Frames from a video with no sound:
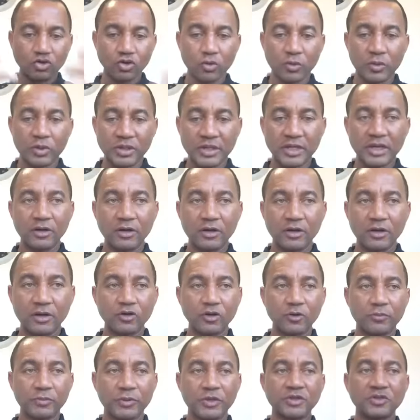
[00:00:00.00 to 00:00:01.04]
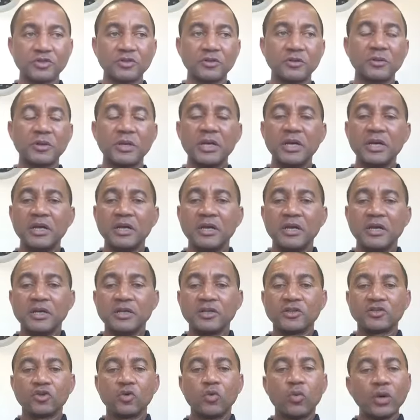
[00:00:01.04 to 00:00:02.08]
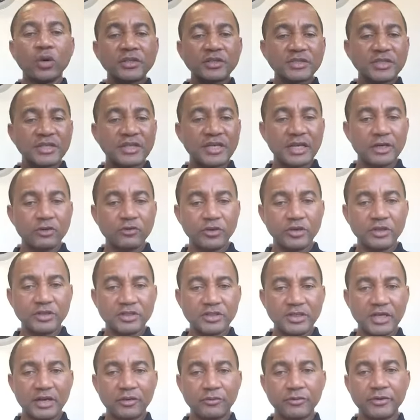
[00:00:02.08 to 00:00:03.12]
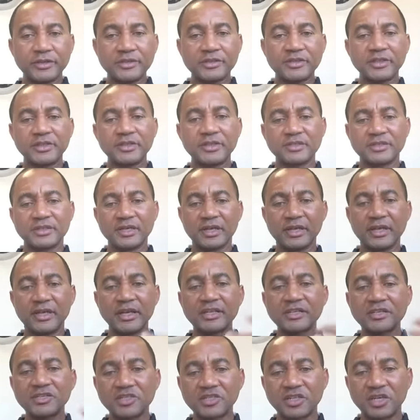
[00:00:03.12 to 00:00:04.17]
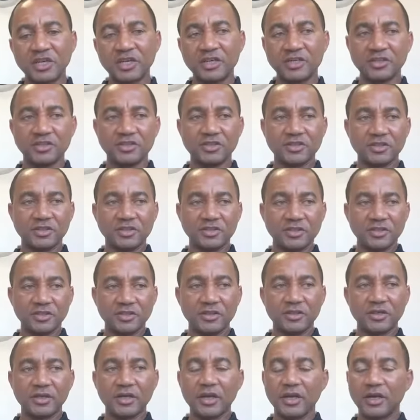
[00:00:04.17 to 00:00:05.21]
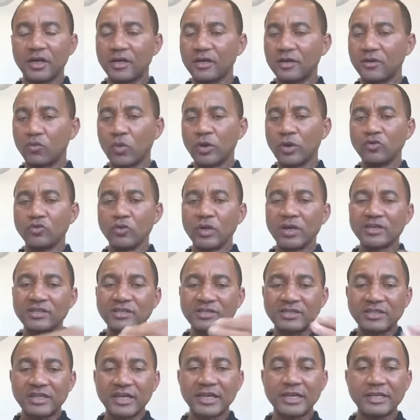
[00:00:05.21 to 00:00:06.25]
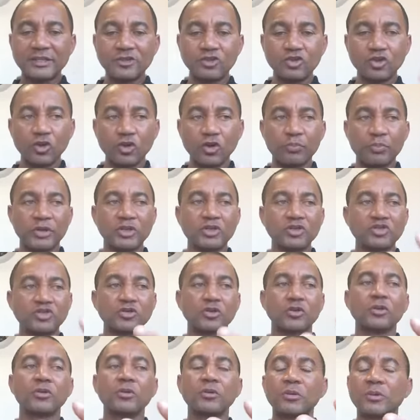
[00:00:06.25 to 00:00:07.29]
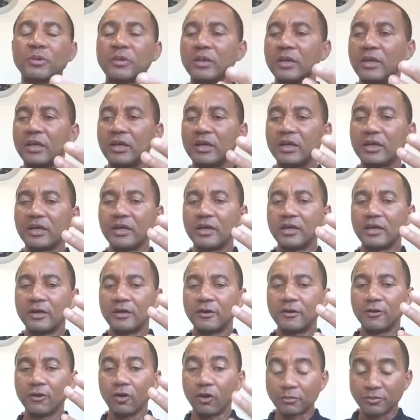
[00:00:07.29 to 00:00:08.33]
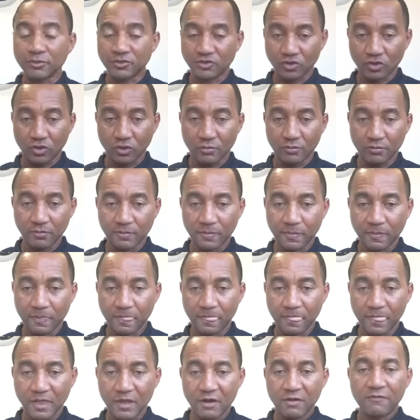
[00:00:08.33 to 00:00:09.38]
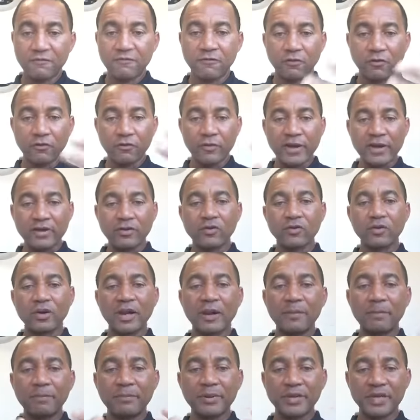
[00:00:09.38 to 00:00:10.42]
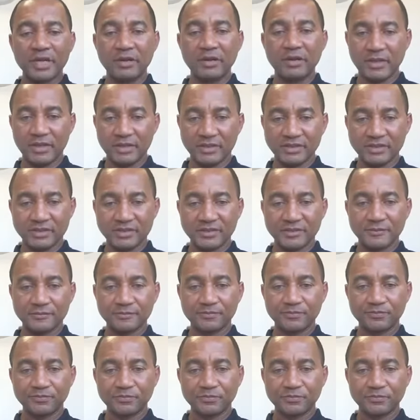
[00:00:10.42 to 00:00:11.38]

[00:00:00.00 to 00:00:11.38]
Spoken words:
drawing down on your pension. So what's an annuity? Annuity is an exchange where you exchange your pension lump sum for regular payments